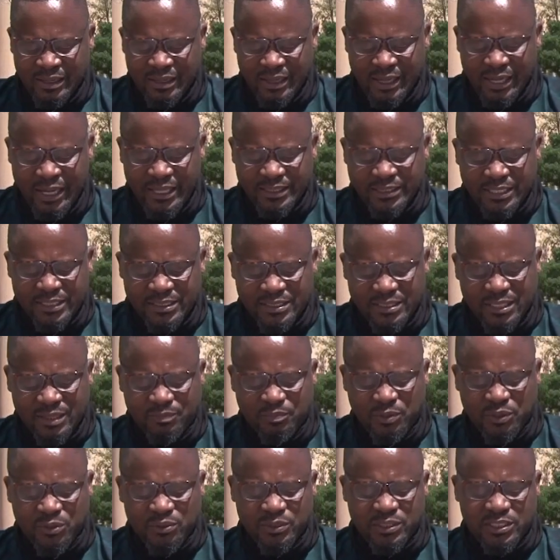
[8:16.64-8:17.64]
As a
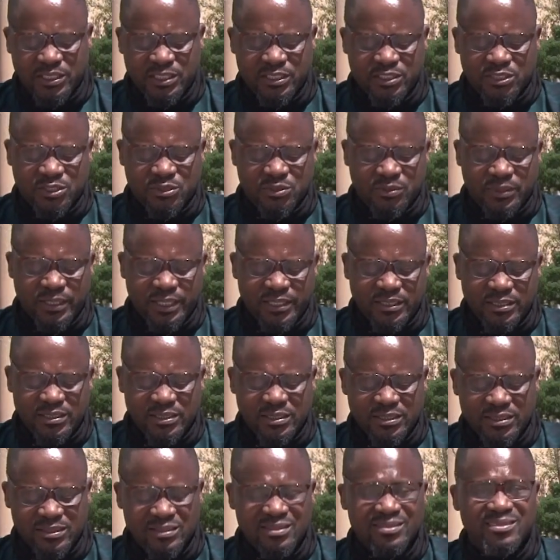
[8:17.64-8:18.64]
CPUT
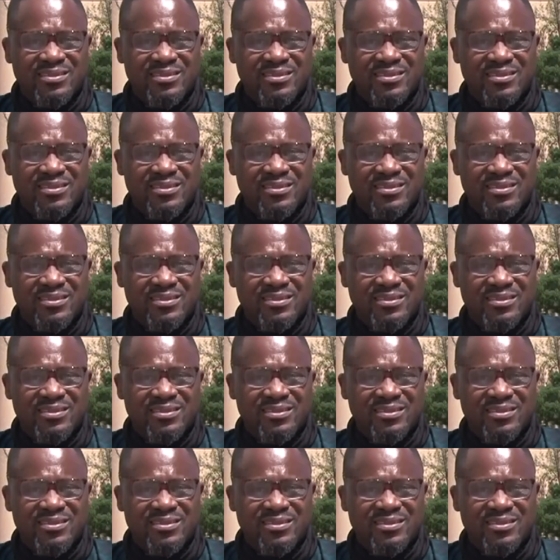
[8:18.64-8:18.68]
student,